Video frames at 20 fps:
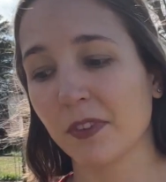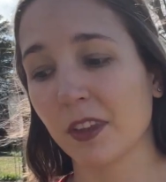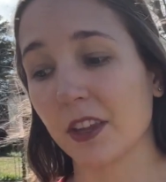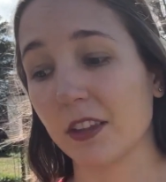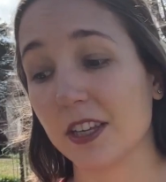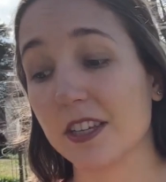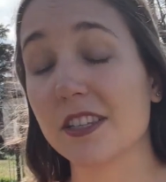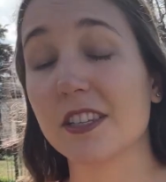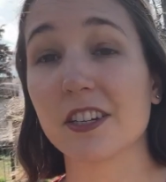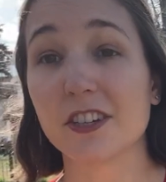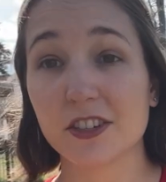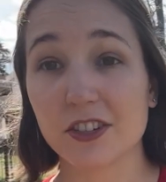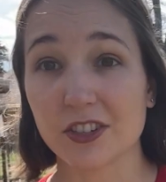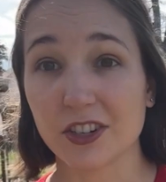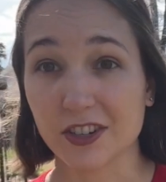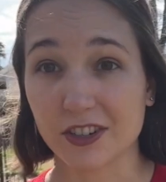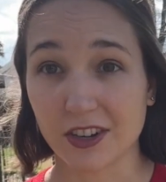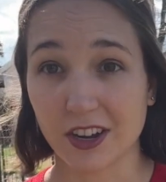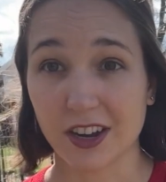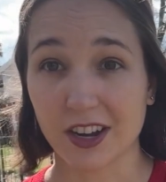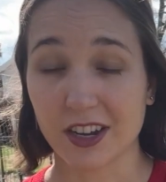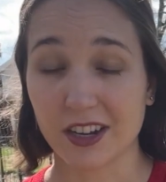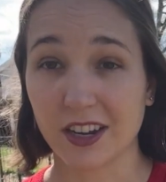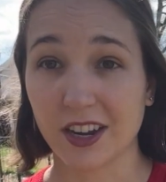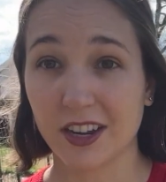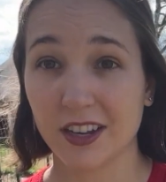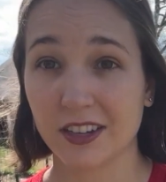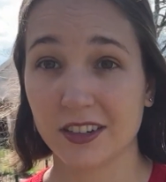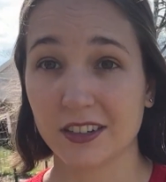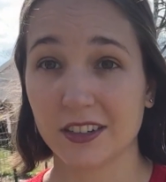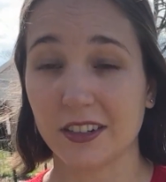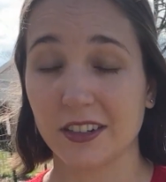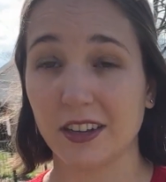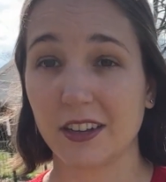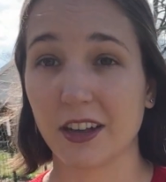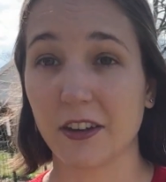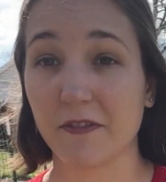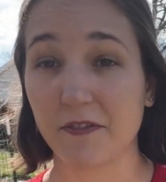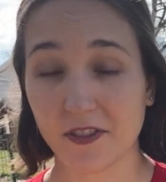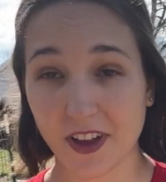these stickers are not
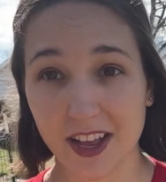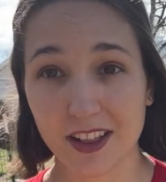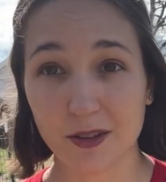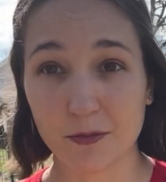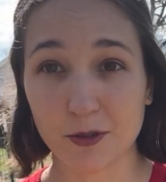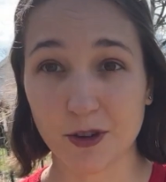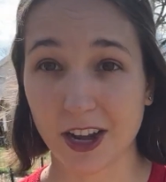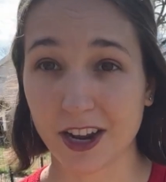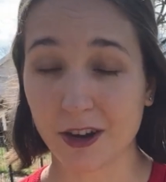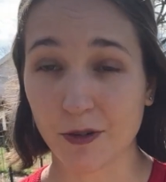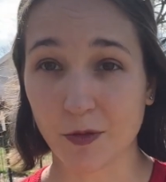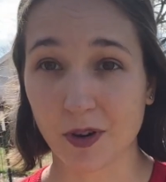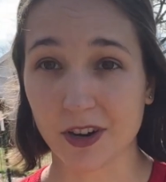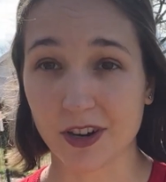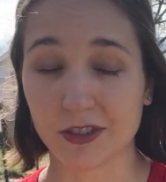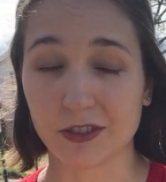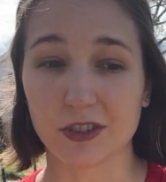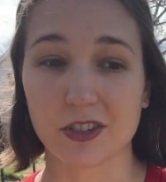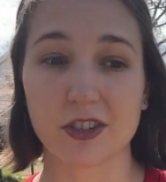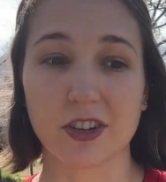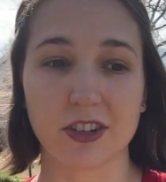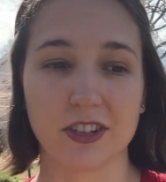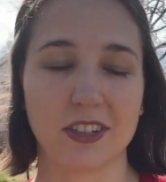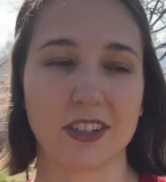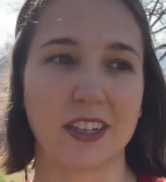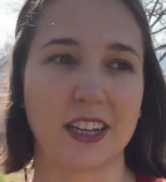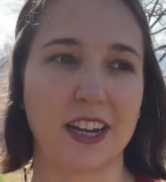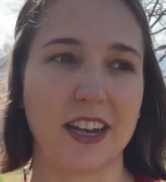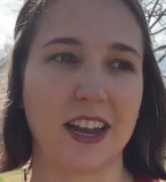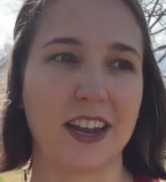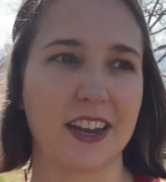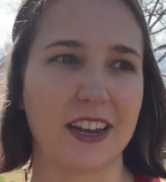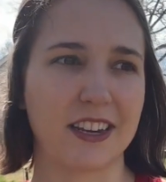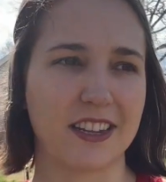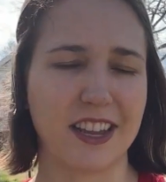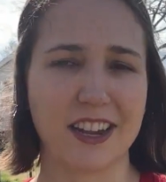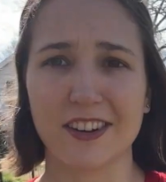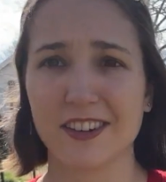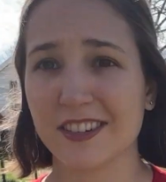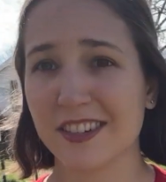available anywhere else currently,
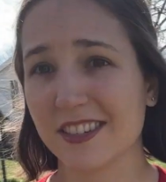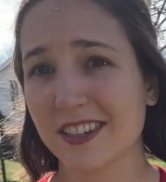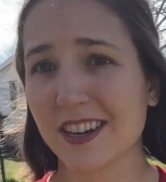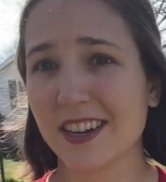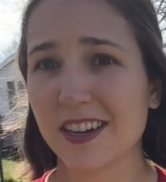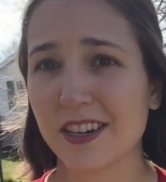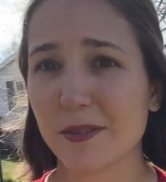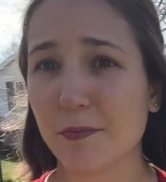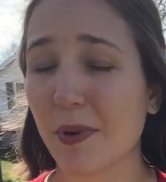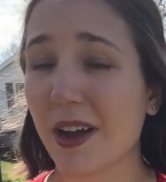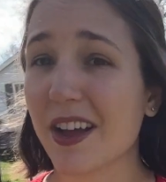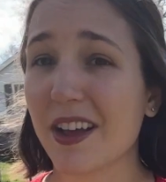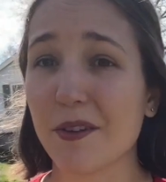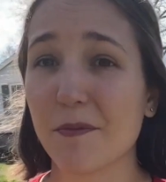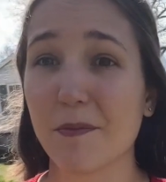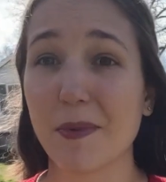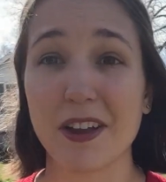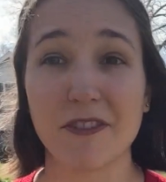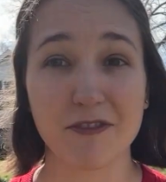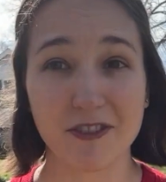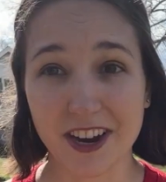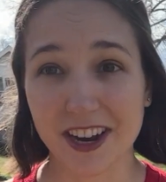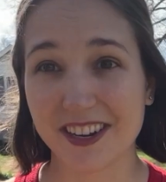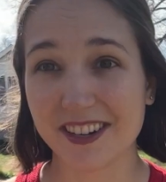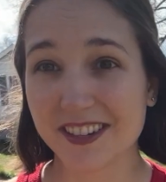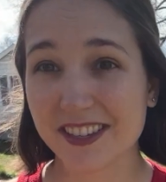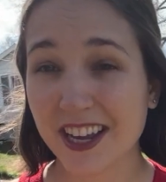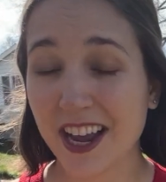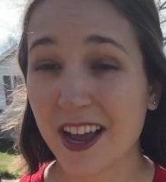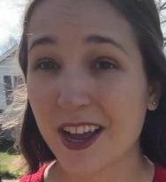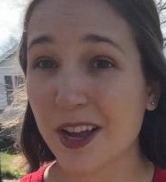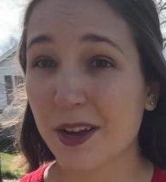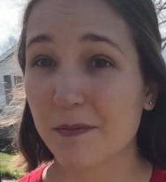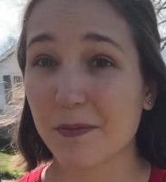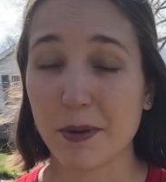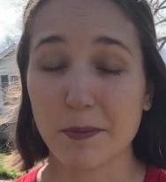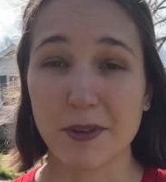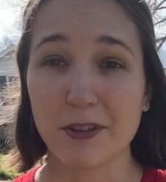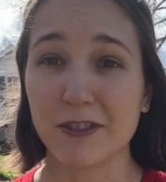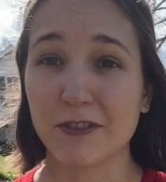and they are designed by my friends,
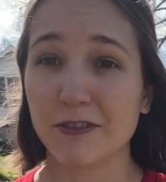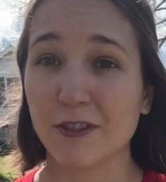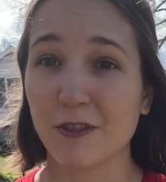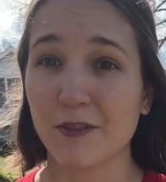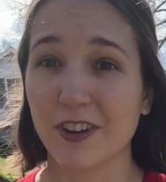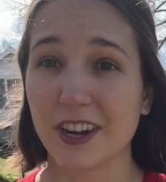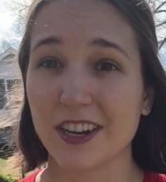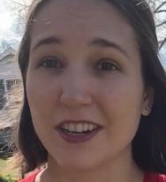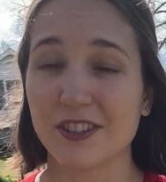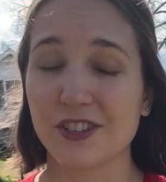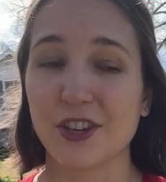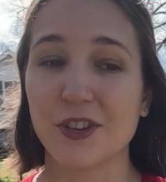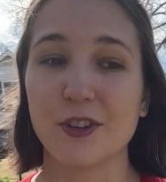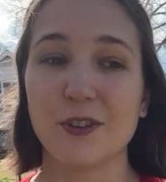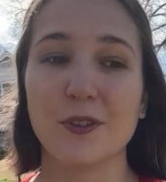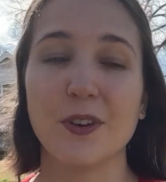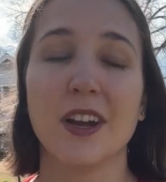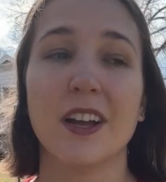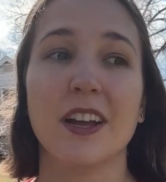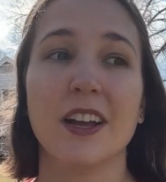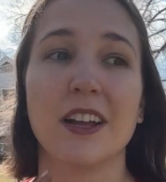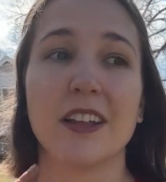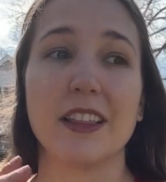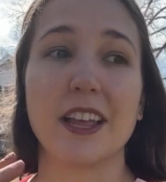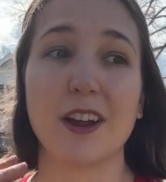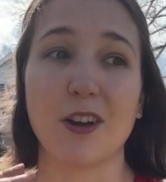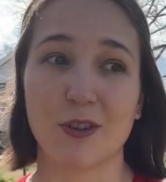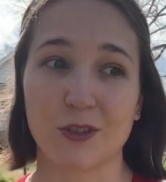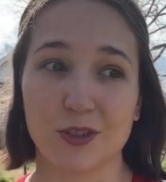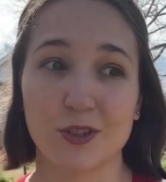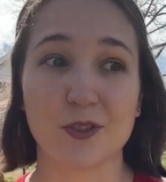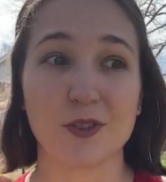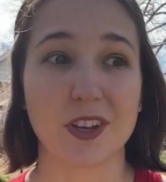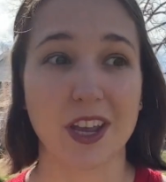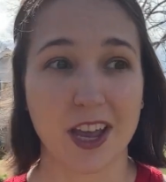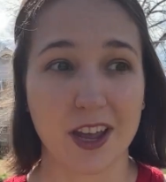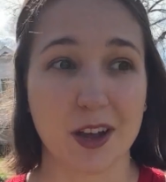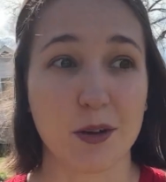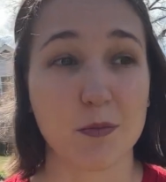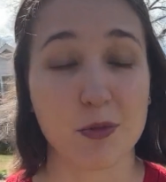my beautiful friends, who they also
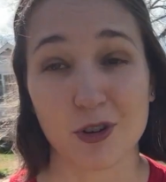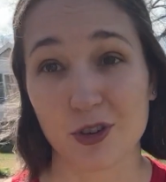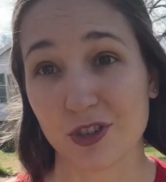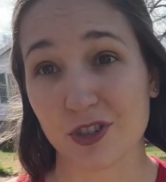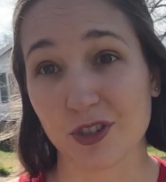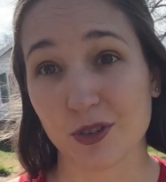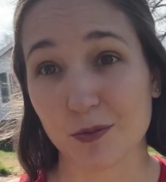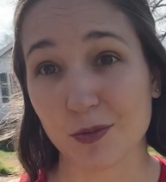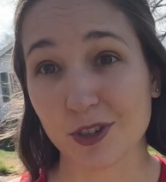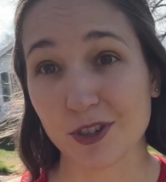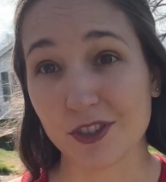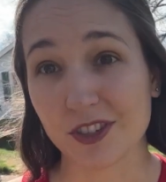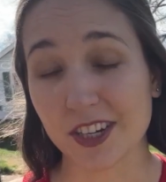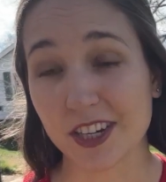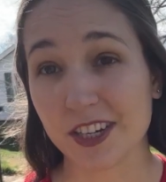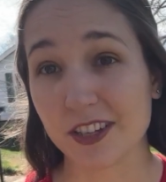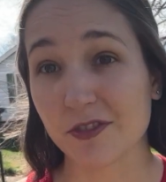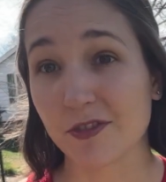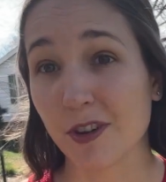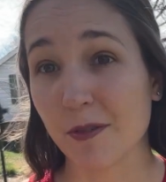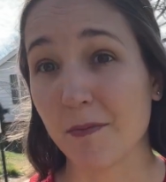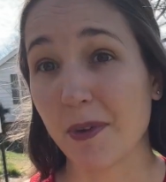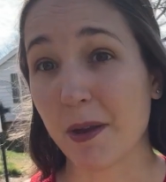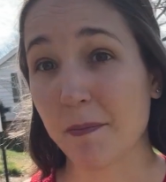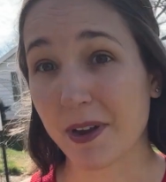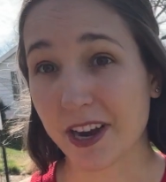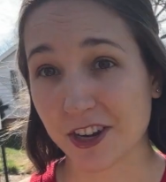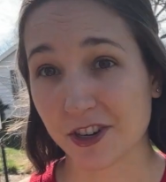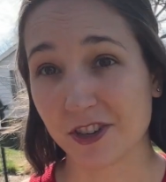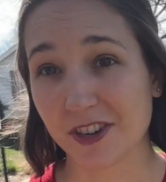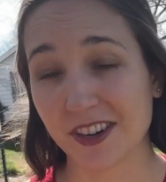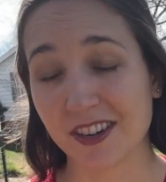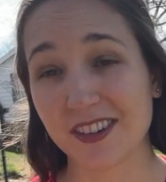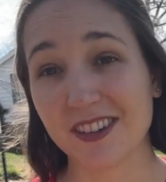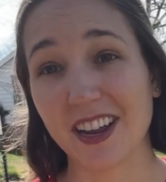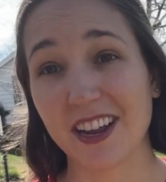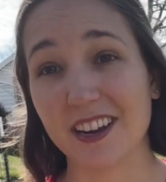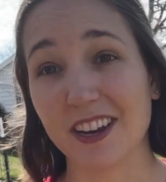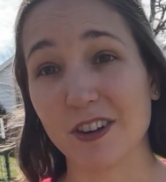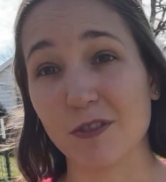get a portion of proceeds from my
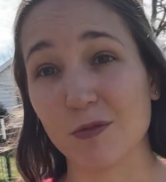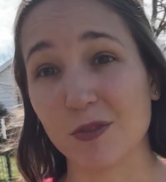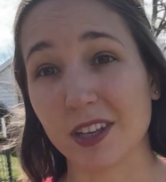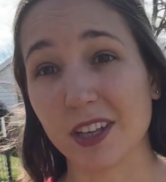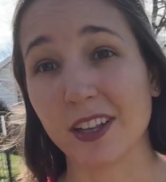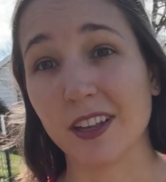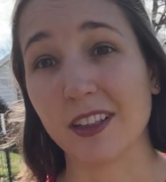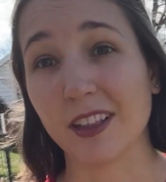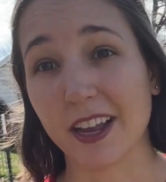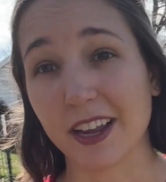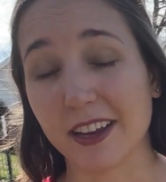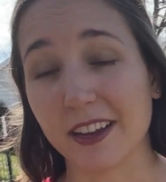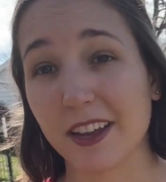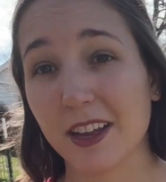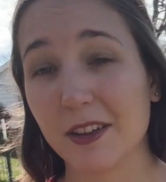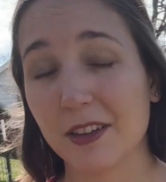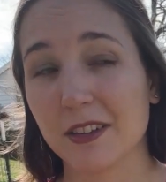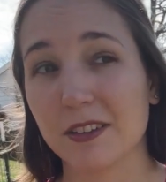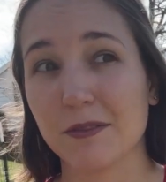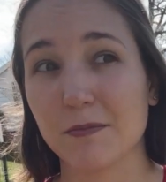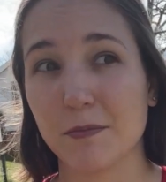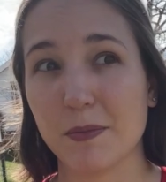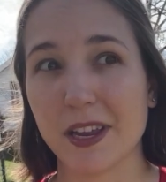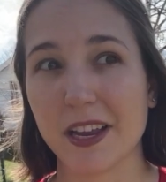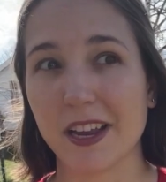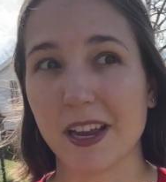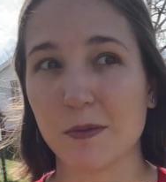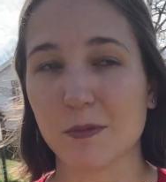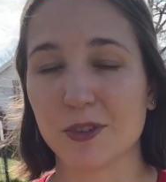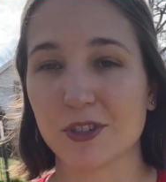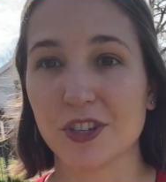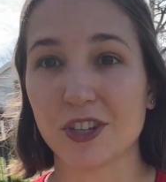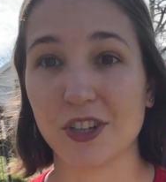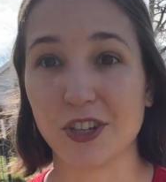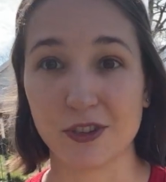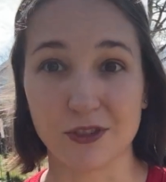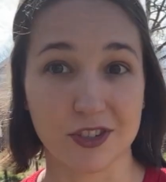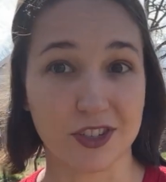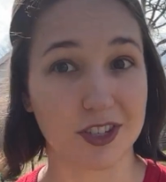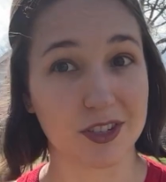Patreon, and I really like being able to
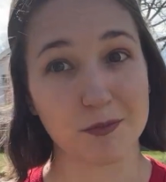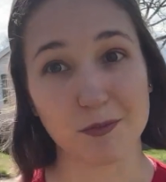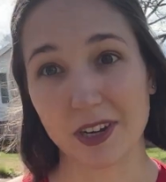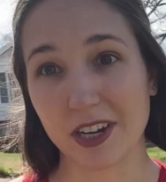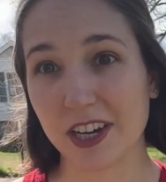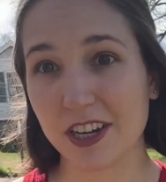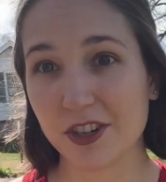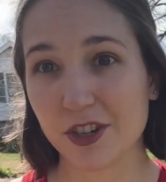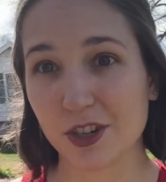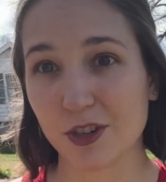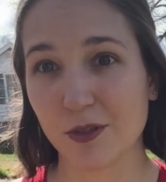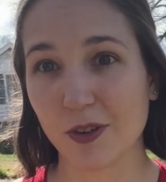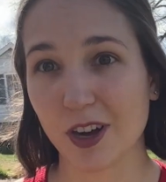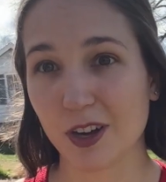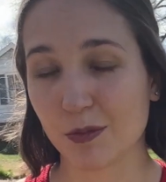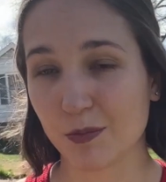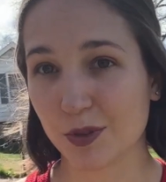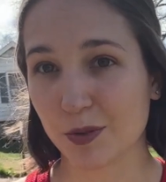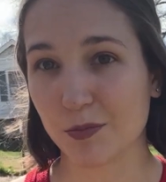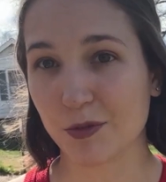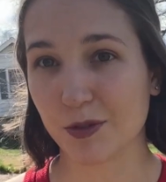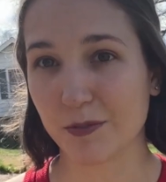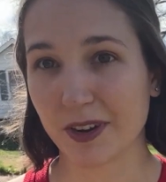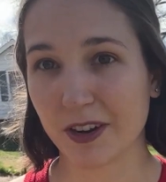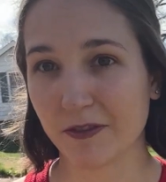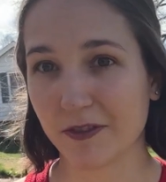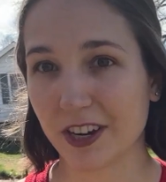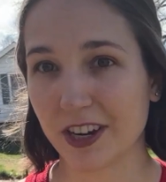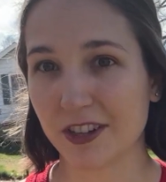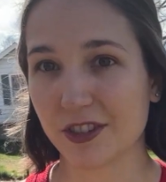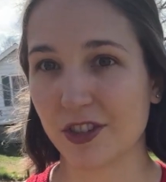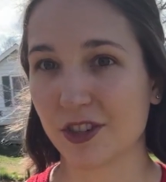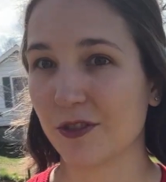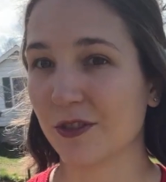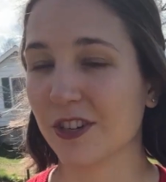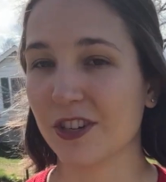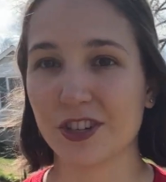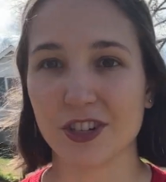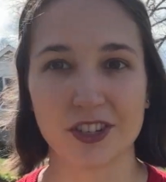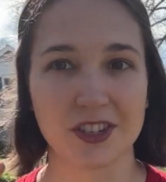use this money to help support my friends who
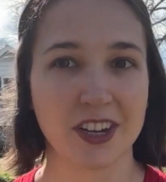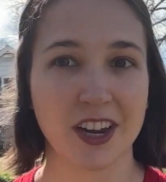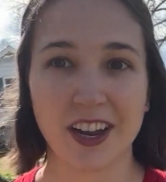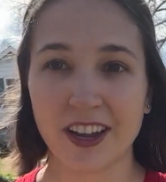are just